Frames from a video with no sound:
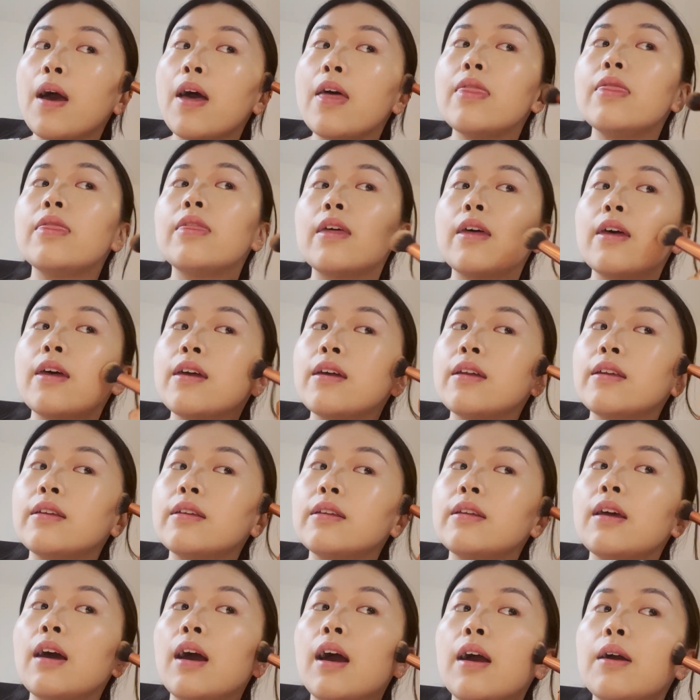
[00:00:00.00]
and
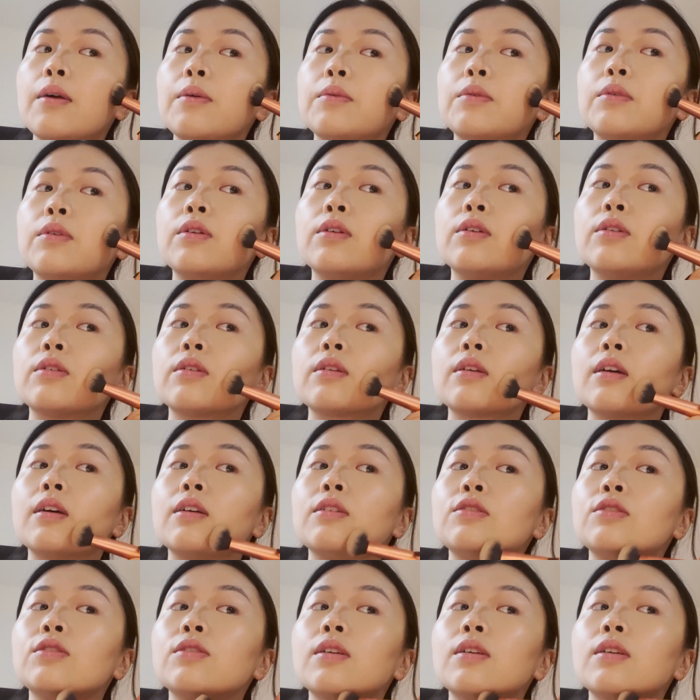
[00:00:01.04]
then I will catch you